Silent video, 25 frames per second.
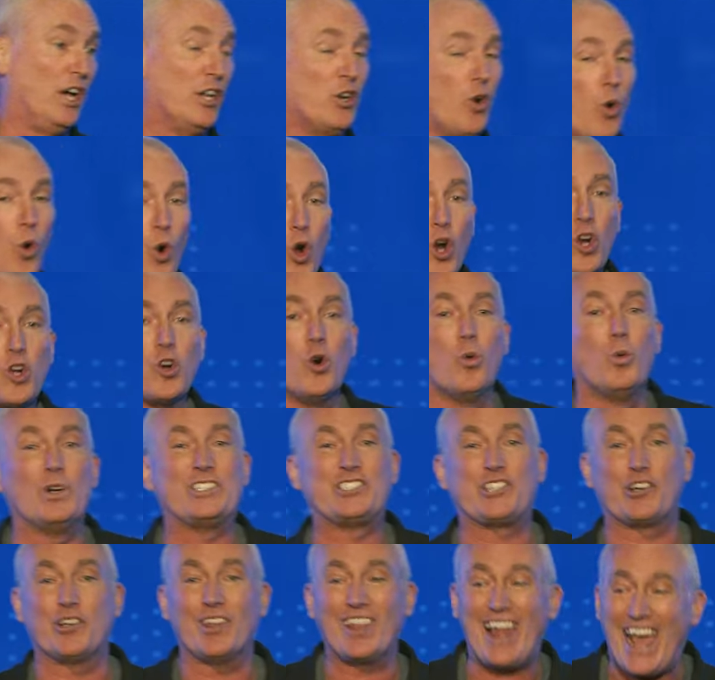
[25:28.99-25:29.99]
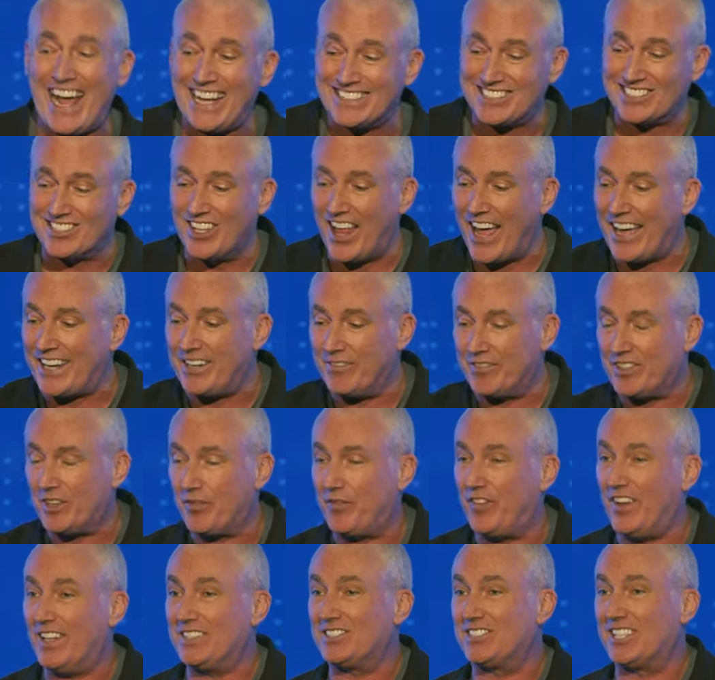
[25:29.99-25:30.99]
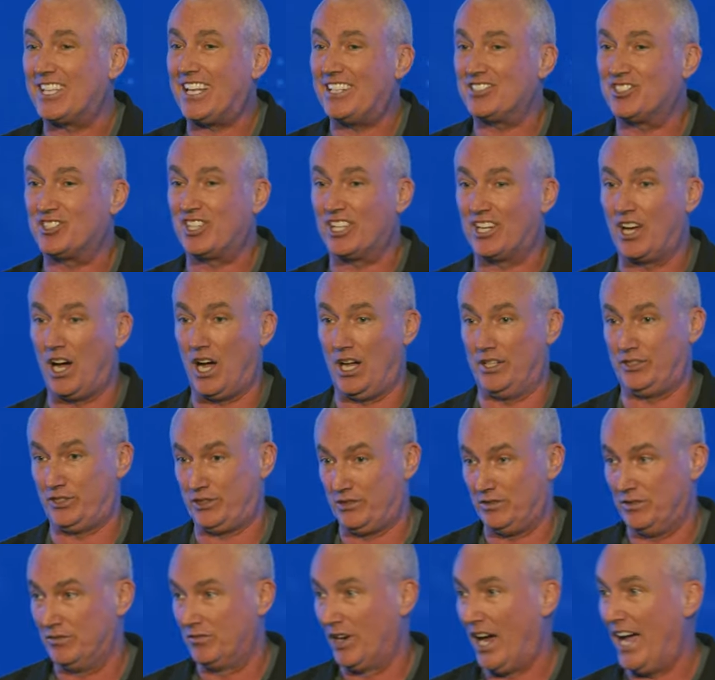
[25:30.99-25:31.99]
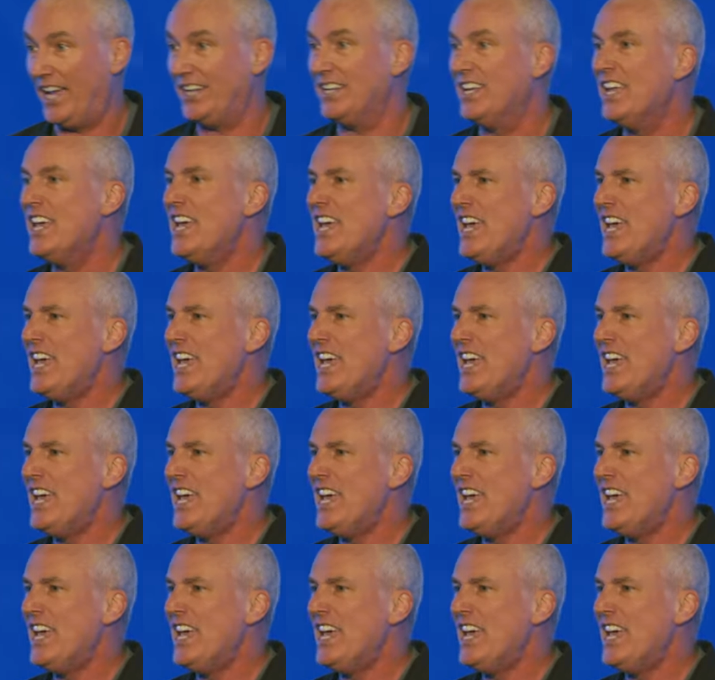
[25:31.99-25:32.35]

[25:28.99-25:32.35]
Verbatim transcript: An oracle was your last line of defense against the gods, right?